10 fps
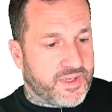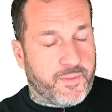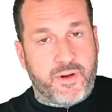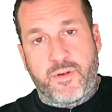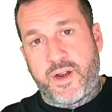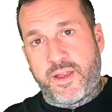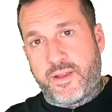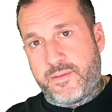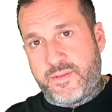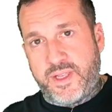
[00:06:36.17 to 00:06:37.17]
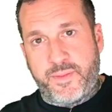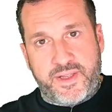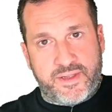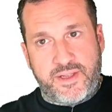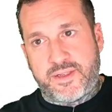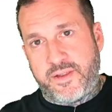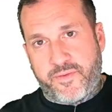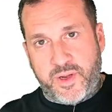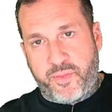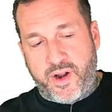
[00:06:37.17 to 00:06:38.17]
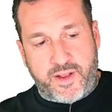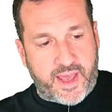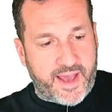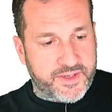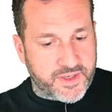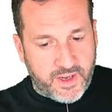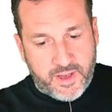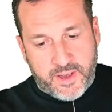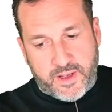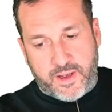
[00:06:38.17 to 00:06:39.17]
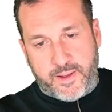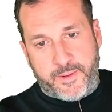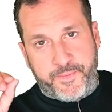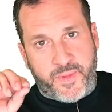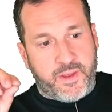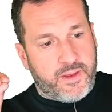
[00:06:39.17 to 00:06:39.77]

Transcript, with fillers: someone running DBCC free proc cache, um,